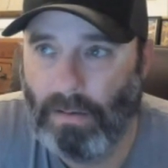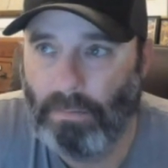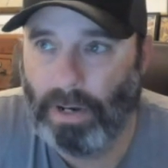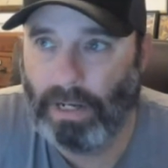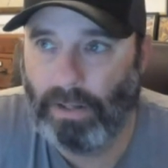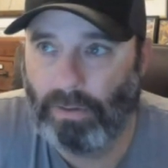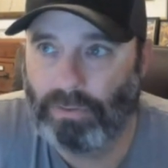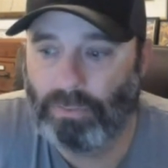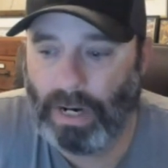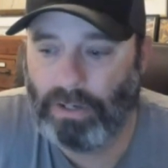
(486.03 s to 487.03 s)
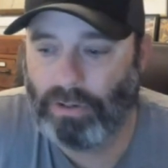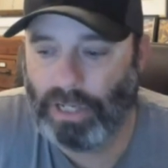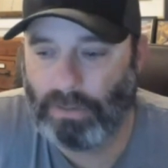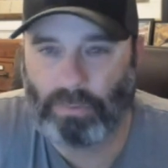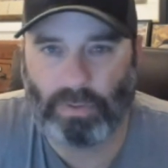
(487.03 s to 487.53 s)
But those Rangers
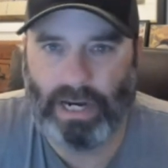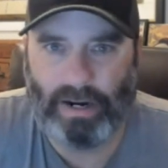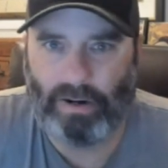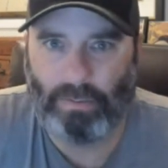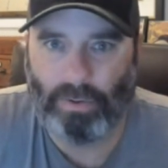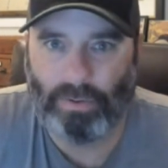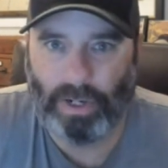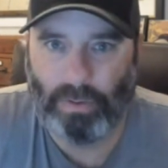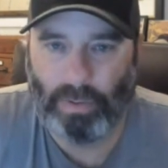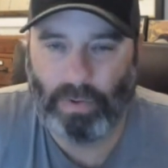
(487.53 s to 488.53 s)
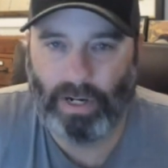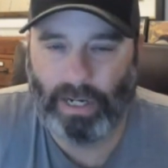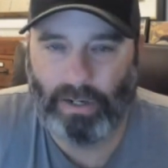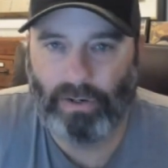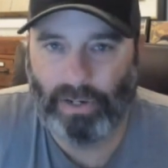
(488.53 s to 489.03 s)
teams were terrible. You know, we weren't
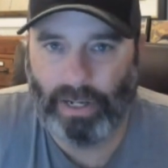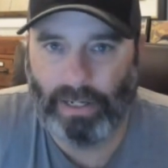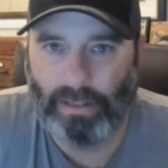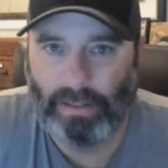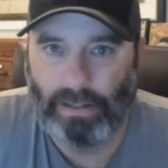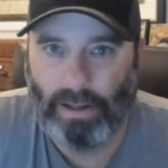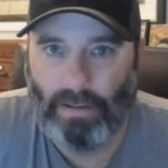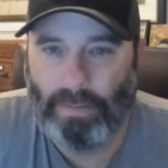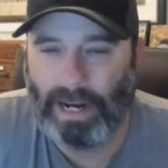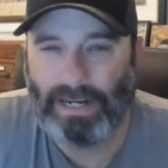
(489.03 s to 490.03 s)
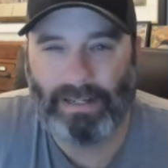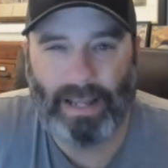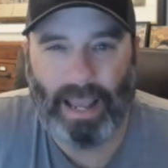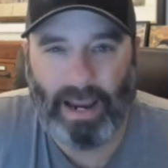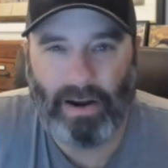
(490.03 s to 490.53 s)
any good, but I didn't
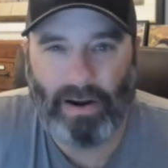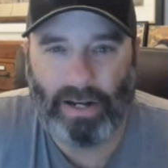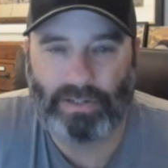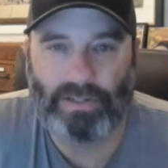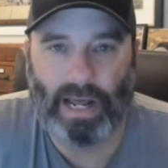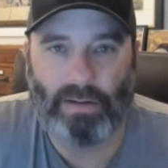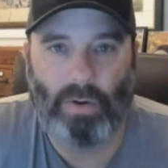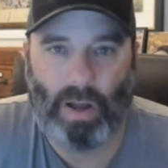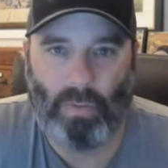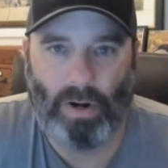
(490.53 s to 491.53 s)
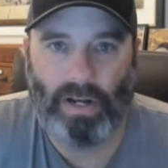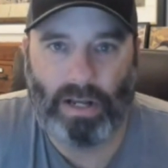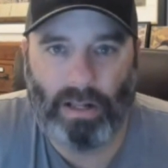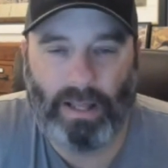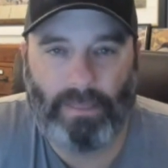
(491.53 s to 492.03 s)
care. I wanted to
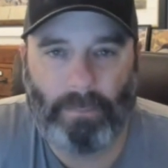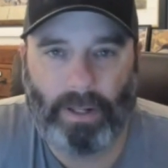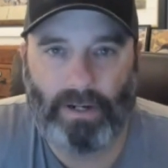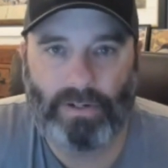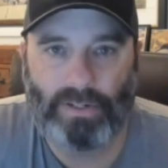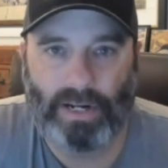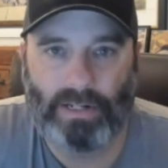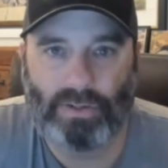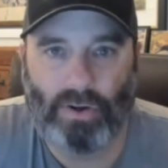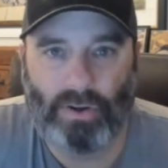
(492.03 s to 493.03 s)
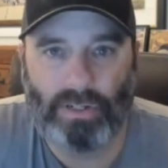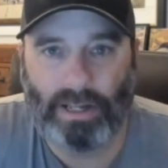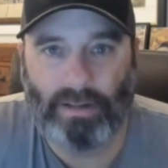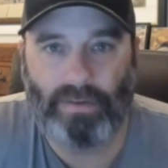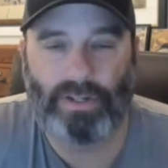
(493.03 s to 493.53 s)
collect the players that I saw on
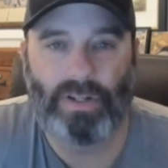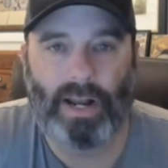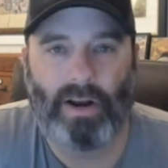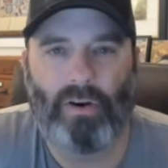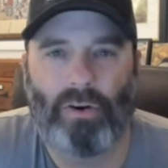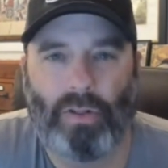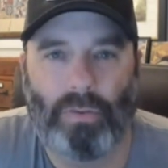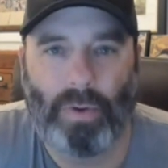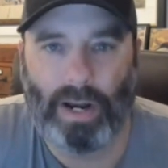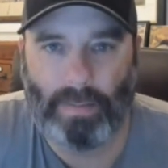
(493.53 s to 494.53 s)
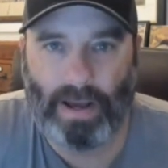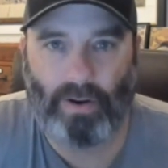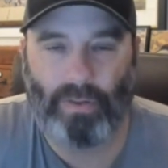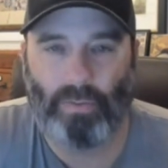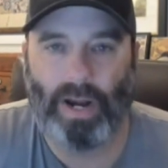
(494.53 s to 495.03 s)
television, that I heard about
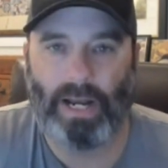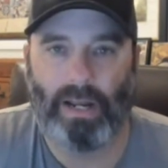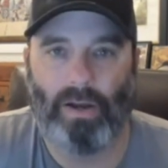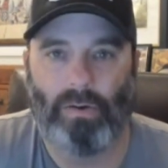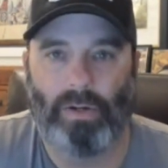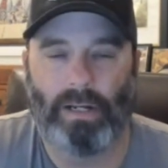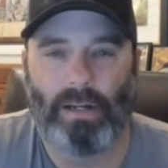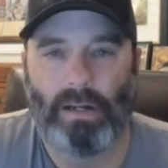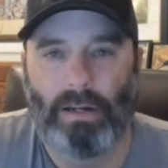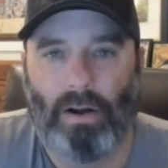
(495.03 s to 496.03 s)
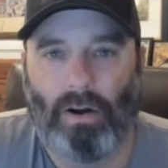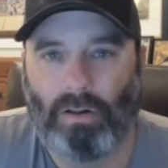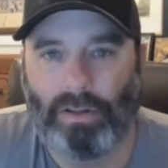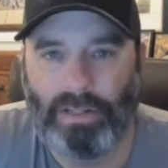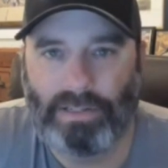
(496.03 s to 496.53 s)
on the radio, and
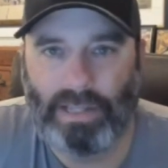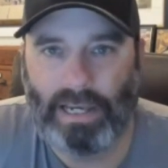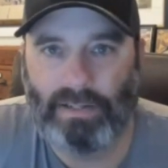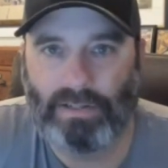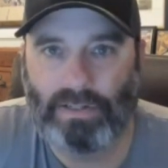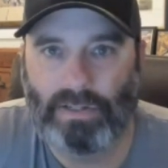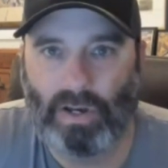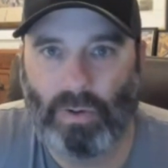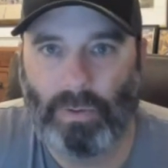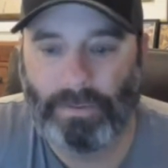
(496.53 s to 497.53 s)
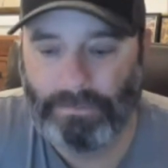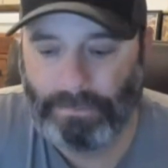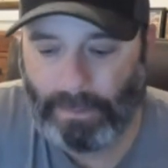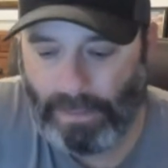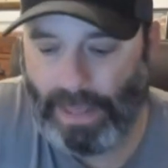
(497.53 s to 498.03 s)
all of these things. And so
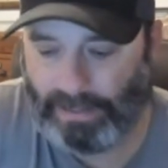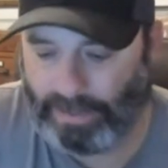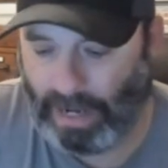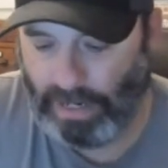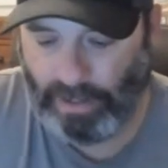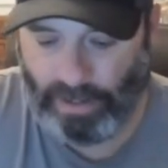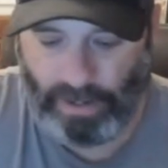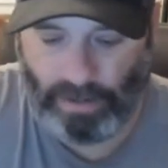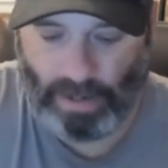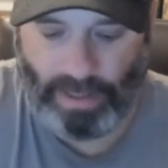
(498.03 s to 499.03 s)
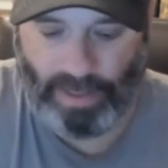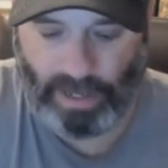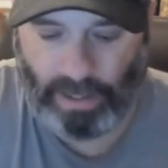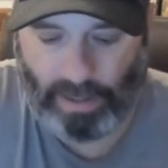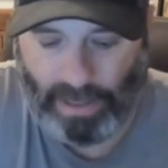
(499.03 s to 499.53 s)
that's kind of I
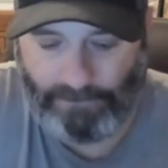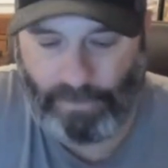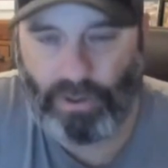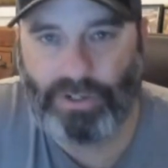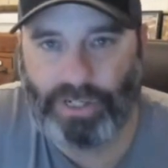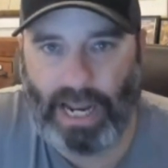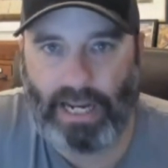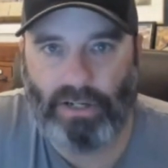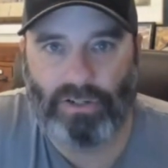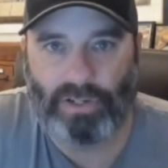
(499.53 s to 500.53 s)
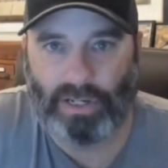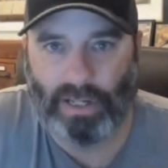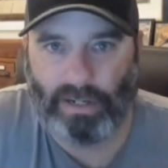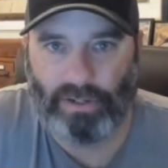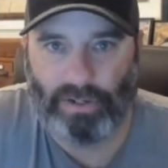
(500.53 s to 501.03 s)
think that first stage as a
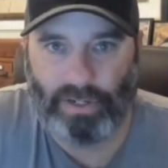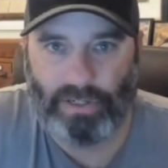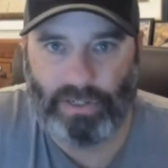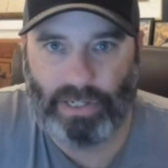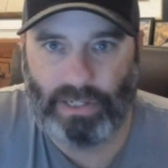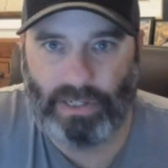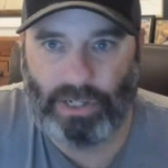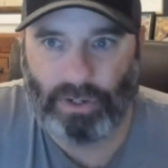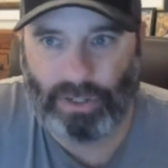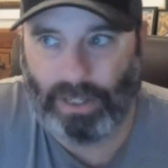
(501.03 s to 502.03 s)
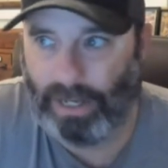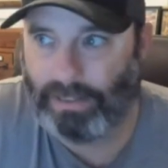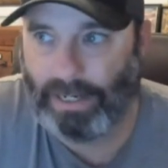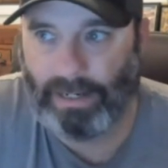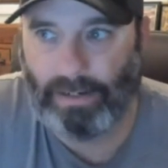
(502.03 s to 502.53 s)
collector is you're
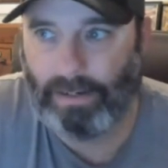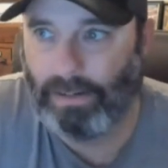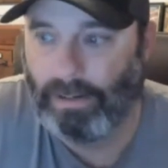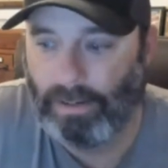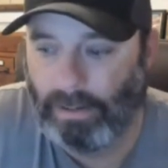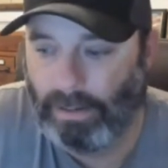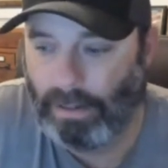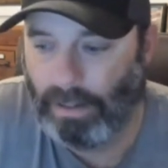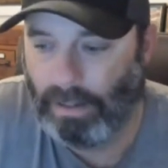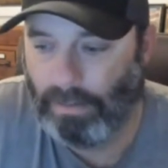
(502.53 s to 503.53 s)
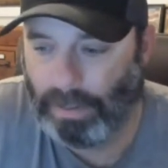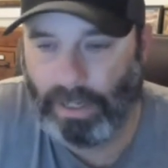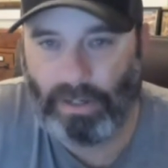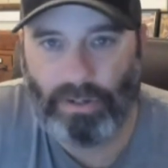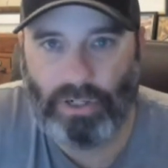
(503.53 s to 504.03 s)
collecting
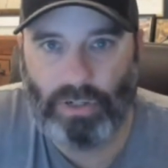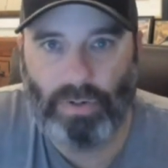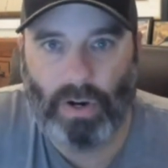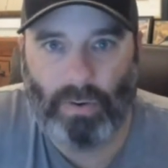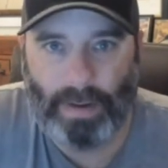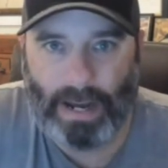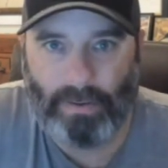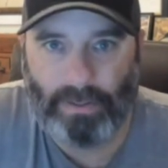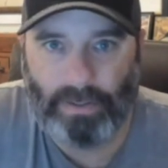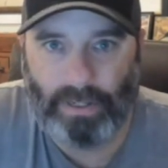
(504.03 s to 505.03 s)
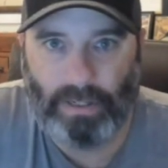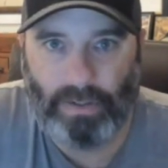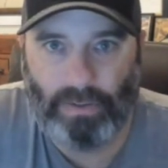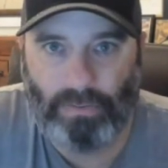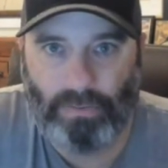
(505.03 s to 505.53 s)
players you know about, that
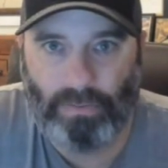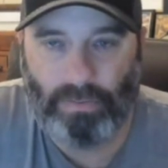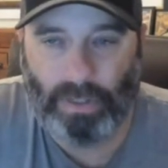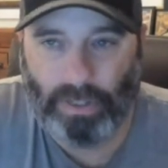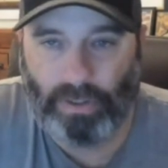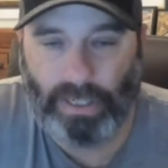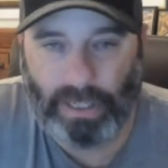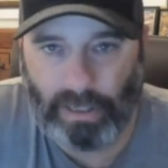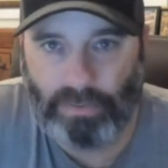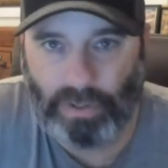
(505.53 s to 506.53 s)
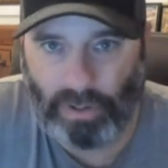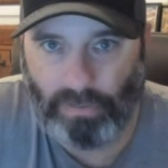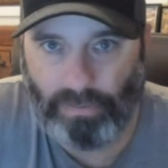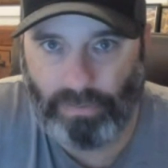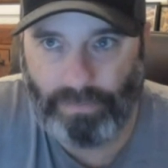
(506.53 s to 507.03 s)
you literally can
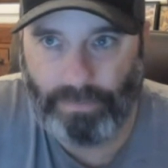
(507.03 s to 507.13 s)
observe,